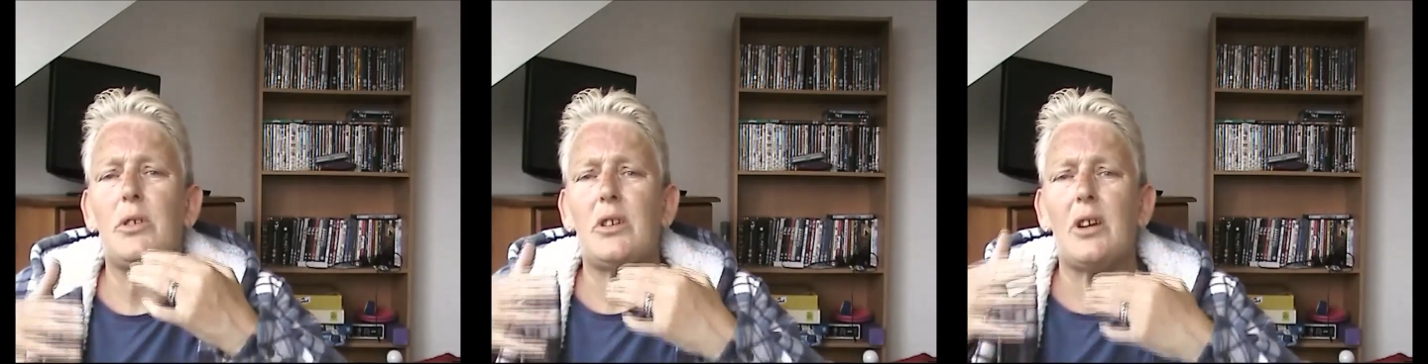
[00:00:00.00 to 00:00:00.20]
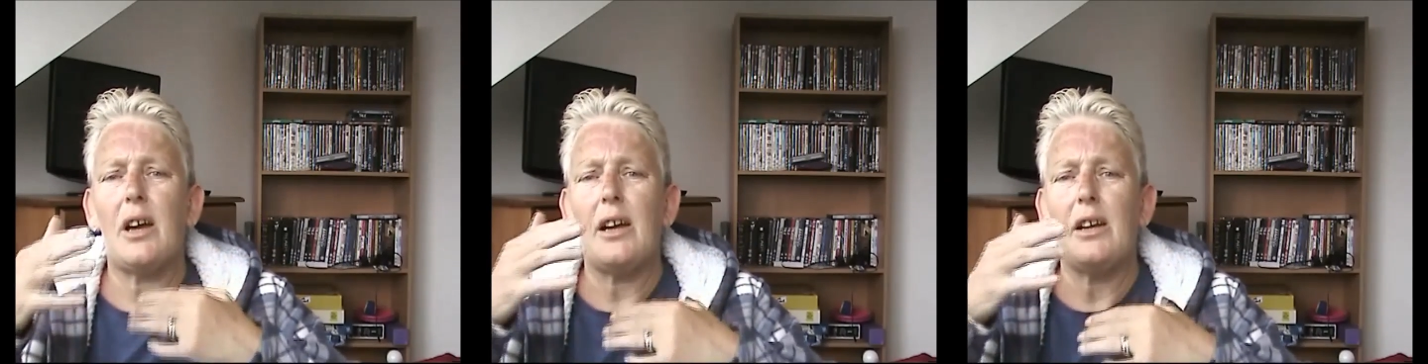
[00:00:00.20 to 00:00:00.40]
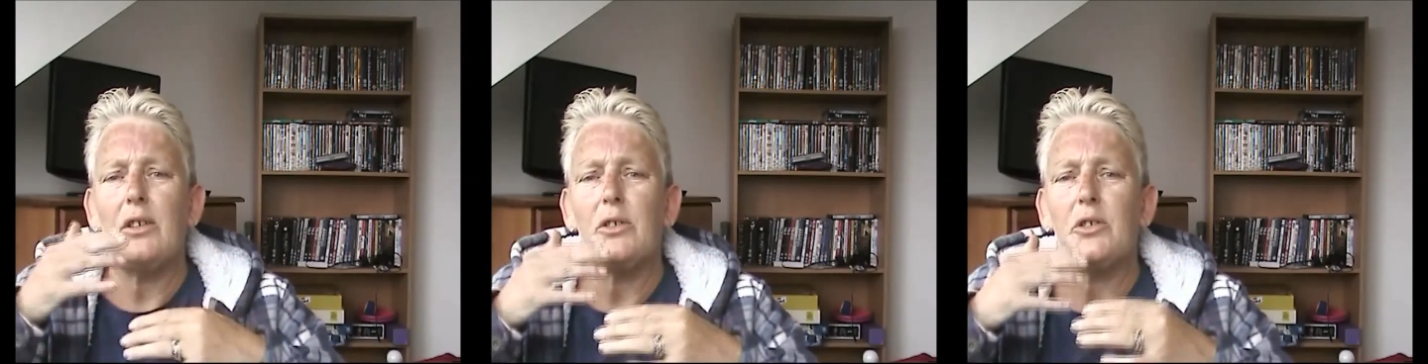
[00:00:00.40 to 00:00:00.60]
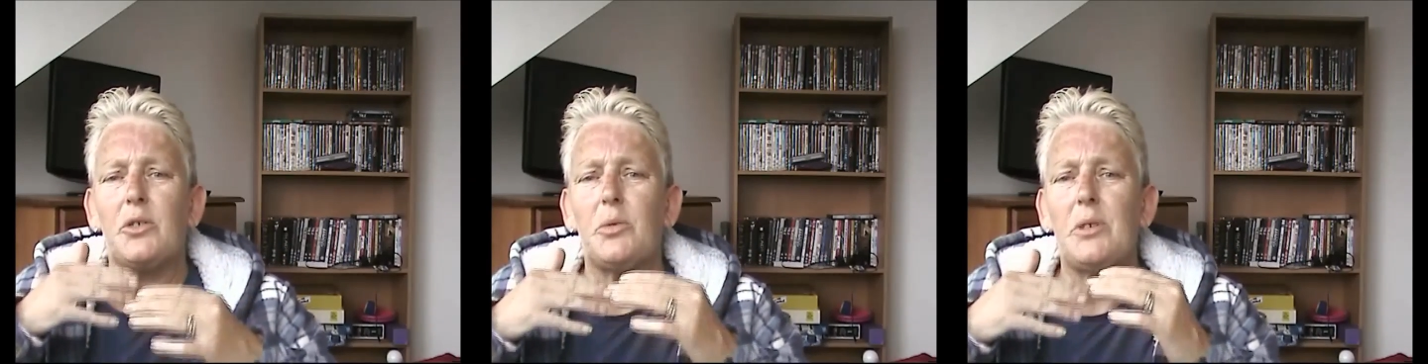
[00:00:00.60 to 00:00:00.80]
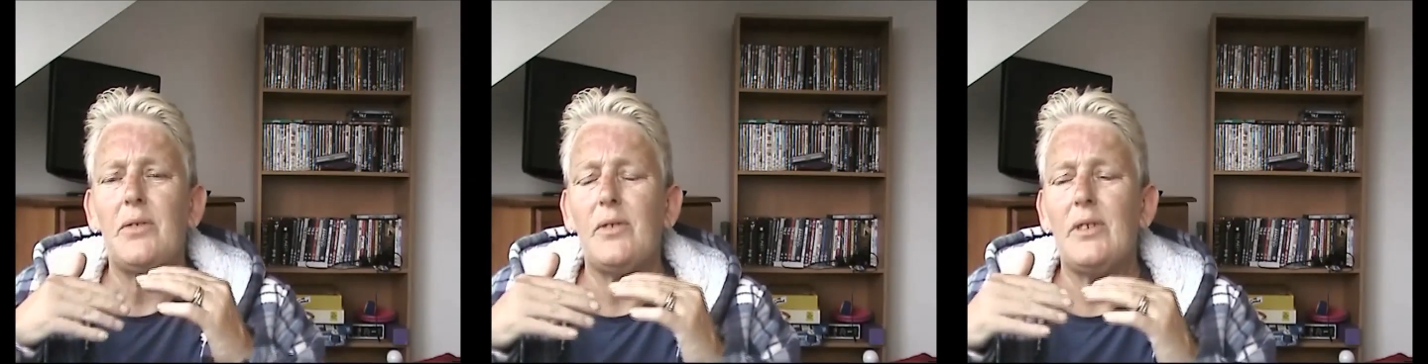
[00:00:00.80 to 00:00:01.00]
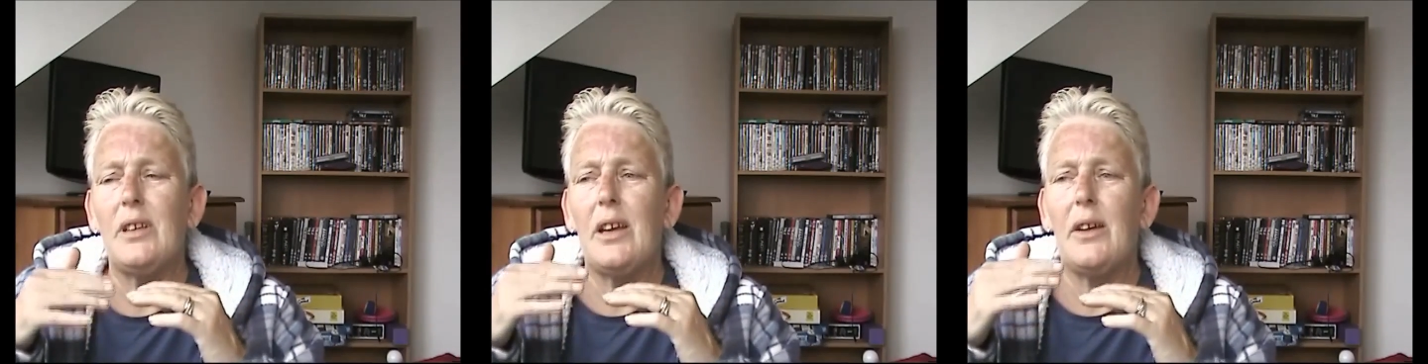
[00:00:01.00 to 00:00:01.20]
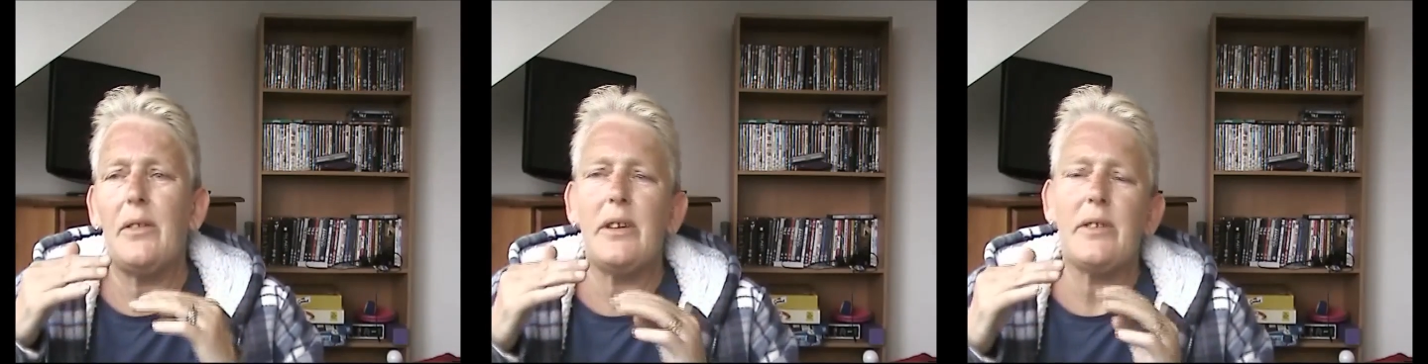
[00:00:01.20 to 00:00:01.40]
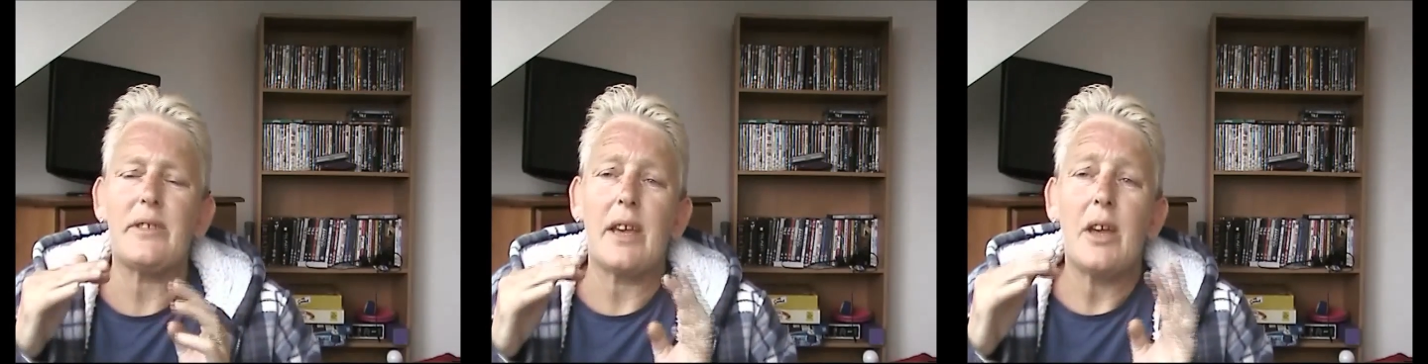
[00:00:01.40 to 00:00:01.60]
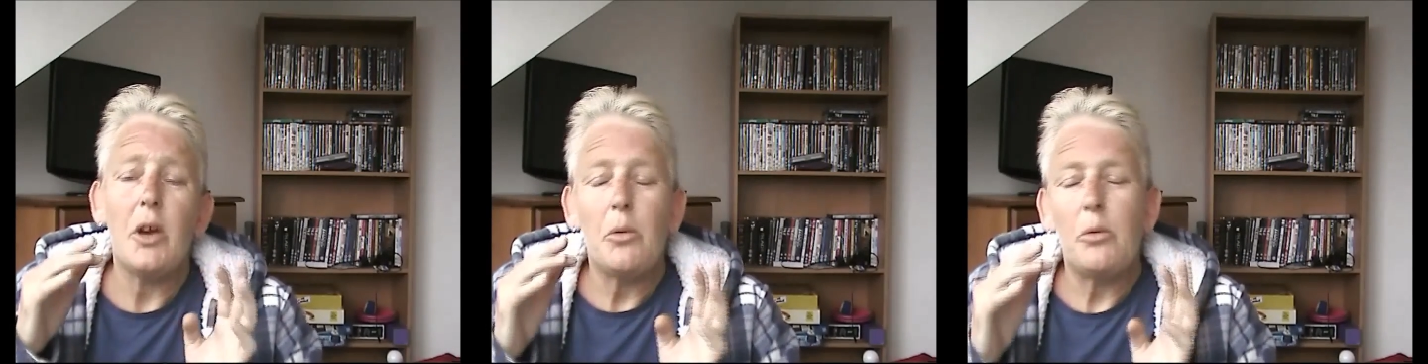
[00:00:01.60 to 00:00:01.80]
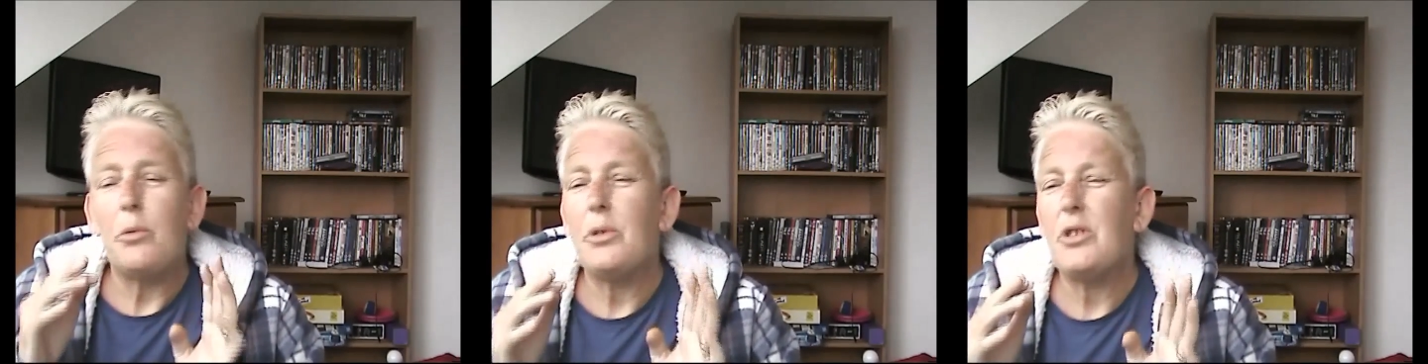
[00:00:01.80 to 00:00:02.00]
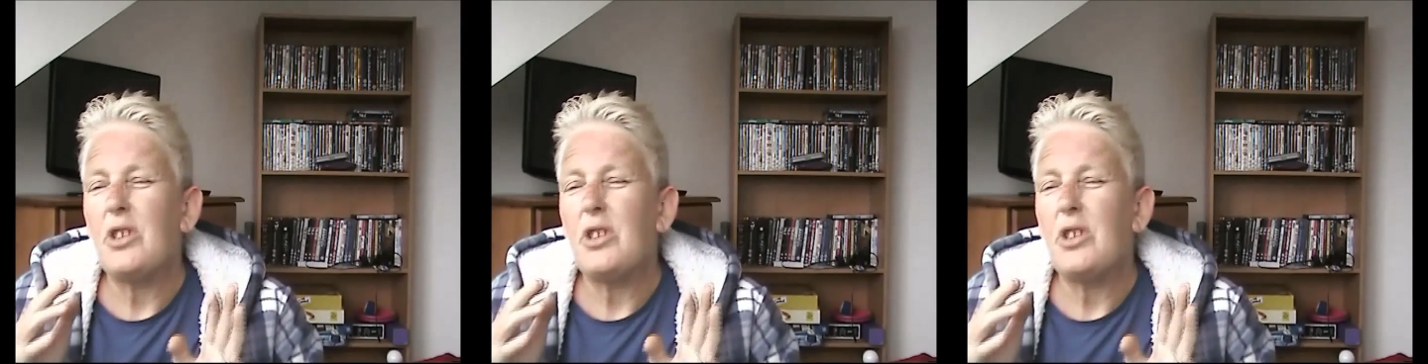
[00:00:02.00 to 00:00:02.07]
a dialogue. So even though they'll say, well, we'll